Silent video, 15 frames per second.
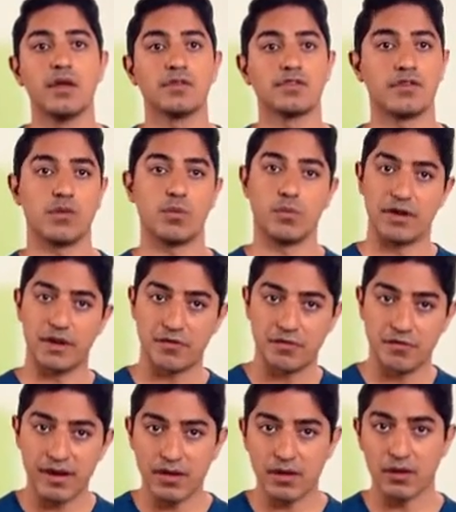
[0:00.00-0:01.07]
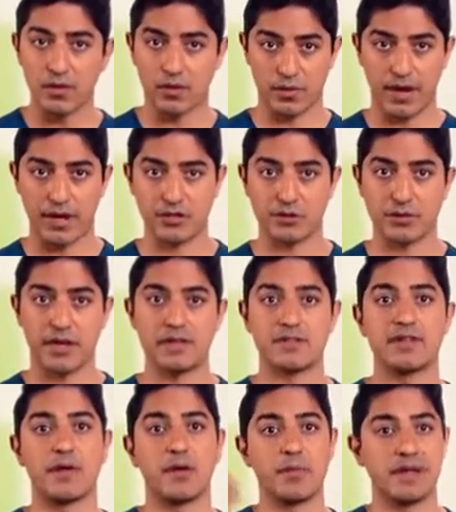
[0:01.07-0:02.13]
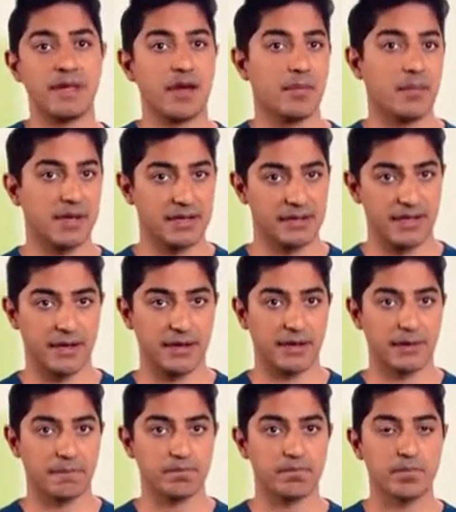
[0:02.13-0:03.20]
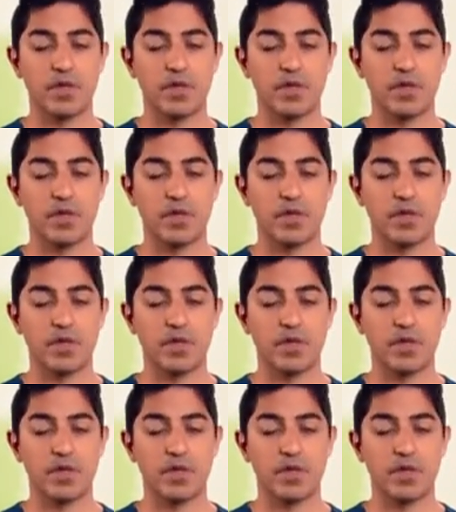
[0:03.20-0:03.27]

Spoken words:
So when a fellow graduates, they will become an attending.